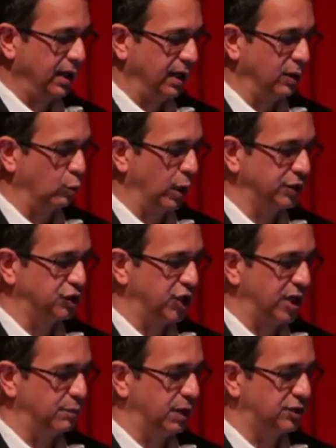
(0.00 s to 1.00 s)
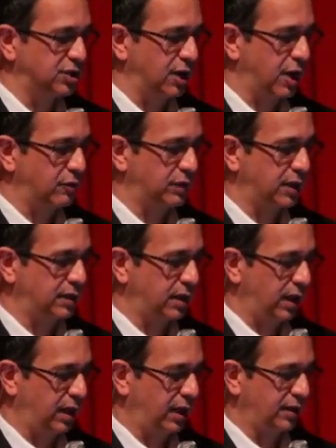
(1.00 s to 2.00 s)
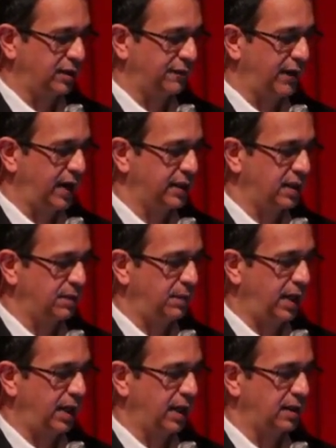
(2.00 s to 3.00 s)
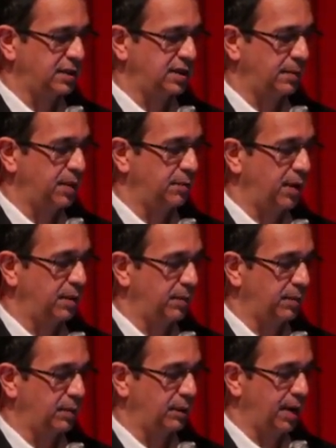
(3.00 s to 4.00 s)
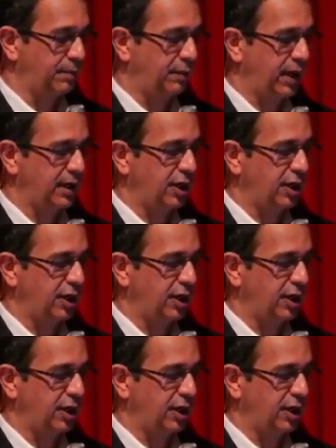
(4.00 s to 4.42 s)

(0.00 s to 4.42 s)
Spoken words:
in one chamber surrounded, divided by a semi-permeable membrane,